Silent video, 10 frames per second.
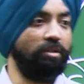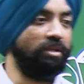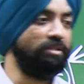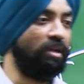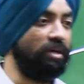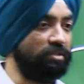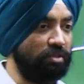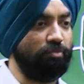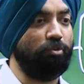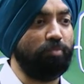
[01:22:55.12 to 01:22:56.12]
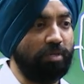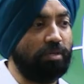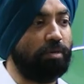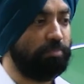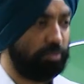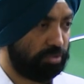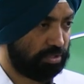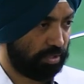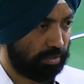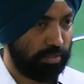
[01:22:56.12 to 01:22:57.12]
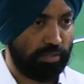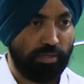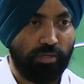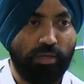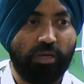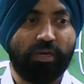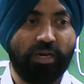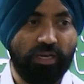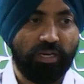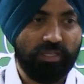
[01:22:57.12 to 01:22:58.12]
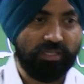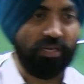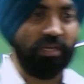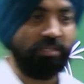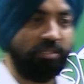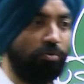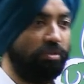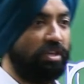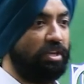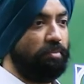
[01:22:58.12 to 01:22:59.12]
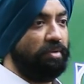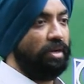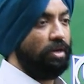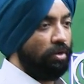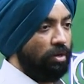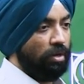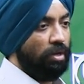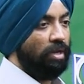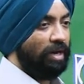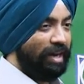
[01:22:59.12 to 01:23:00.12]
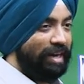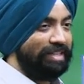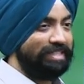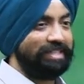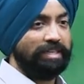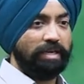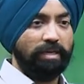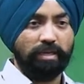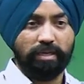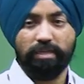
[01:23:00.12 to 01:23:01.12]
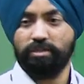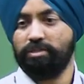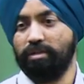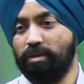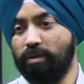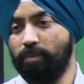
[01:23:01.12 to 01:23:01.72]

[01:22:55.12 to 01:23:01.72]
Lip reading: on these lines of human composting. Countries like Saudi Arabia and all are strictly against it.